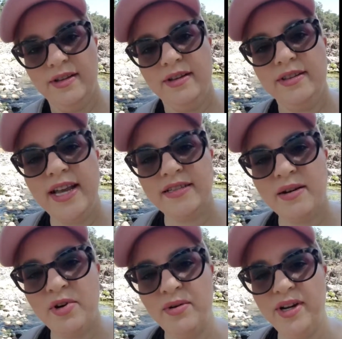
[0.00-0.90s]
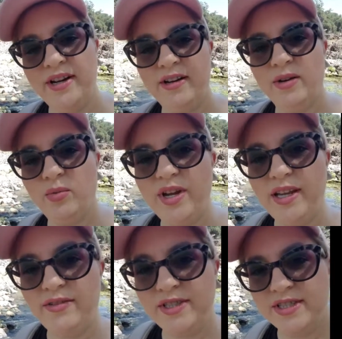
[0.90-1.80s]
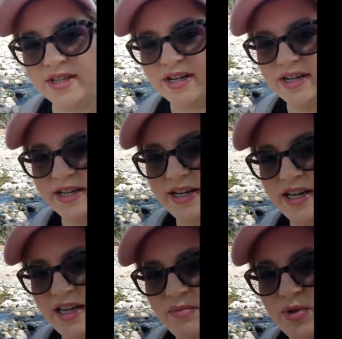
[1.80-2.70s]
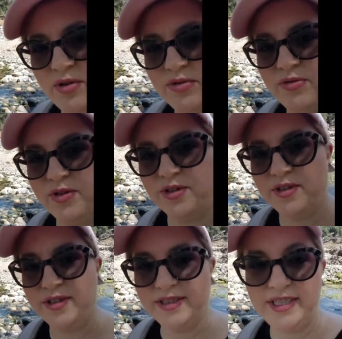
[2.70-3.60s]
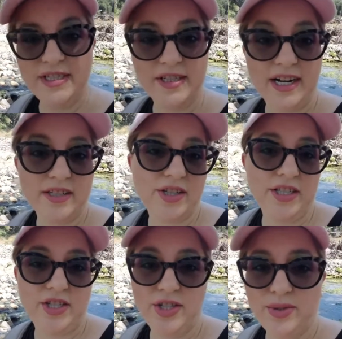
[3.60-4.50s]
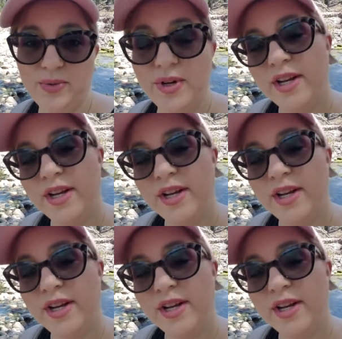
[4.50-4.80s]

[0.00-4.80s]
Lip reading: Last time we were here, we even saw a beautiful deer, actually two,